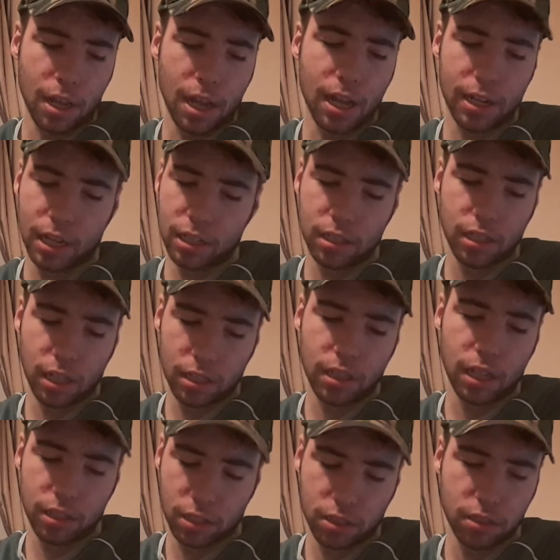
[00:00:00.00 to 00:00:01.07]
And that's it.
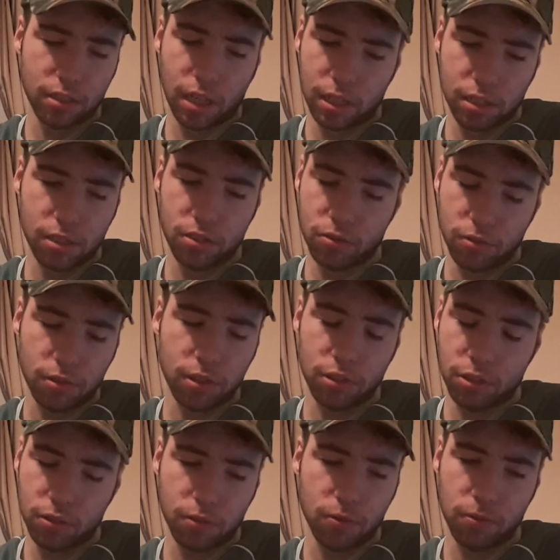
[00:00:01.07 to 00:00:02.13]
That's truly
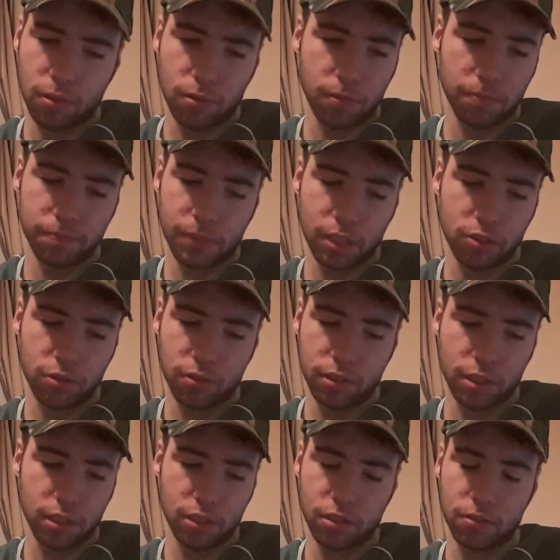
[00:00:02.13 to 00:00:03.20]
so cool. That
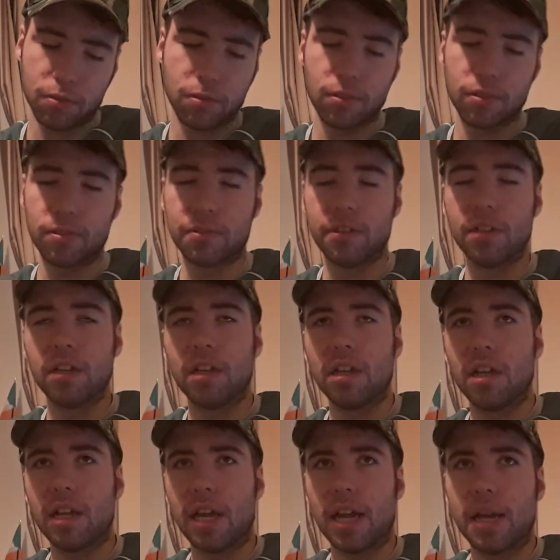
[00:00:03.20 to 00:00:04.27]
truly is so cool.
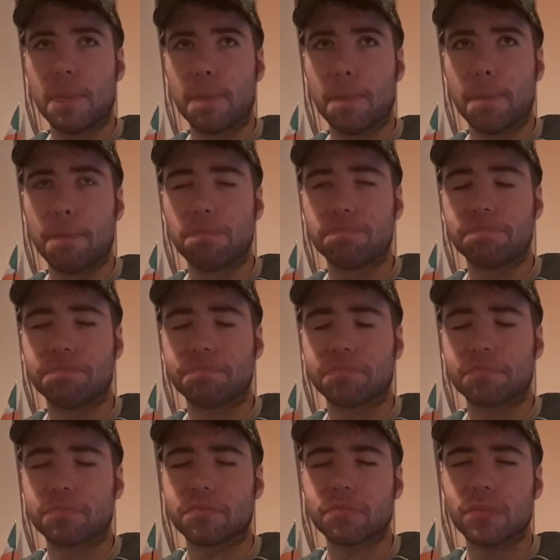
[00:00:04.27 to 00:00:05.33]

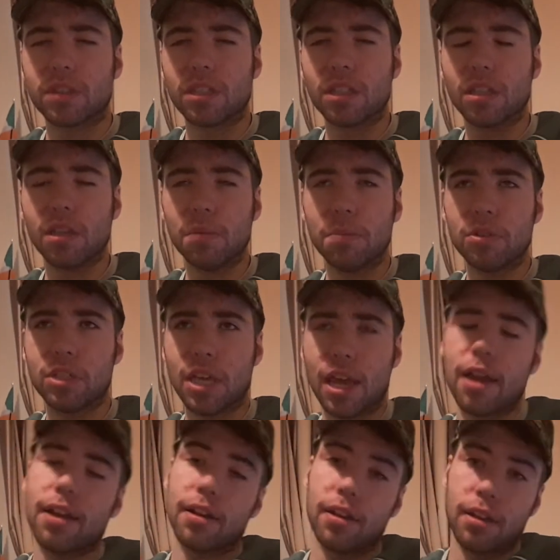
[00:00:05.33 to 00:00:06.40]
But
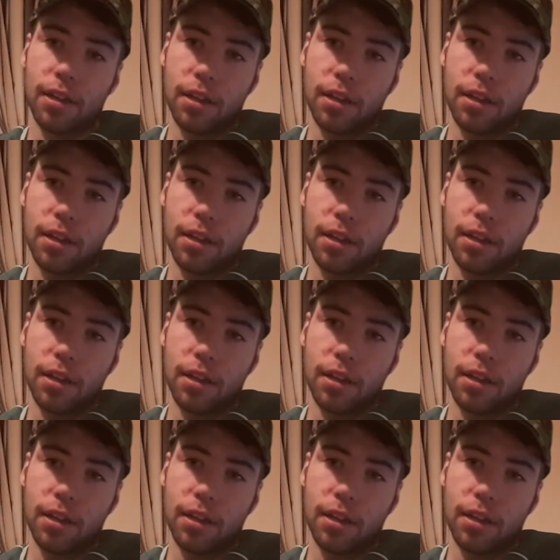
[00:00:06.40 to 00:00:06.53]
yeah.